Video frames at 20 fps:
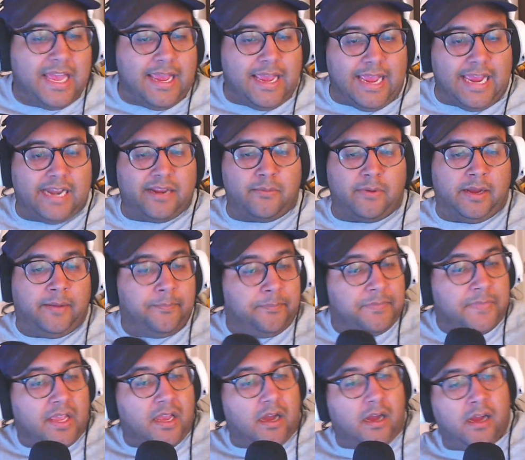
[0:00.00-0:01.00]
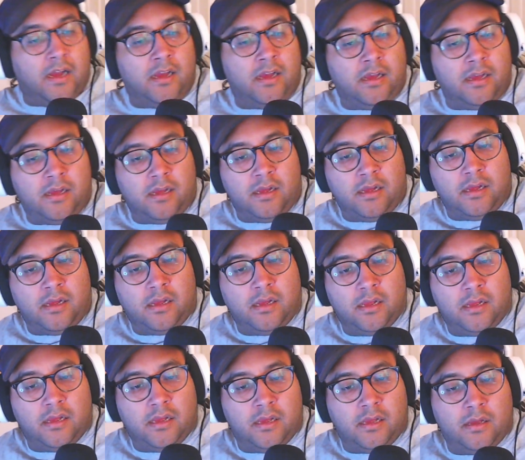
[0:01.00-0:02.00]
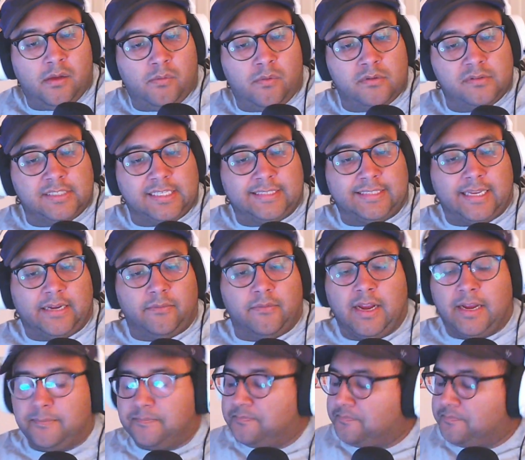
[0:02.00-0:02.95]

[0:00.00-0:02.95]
Anyway, what was I saying? Right.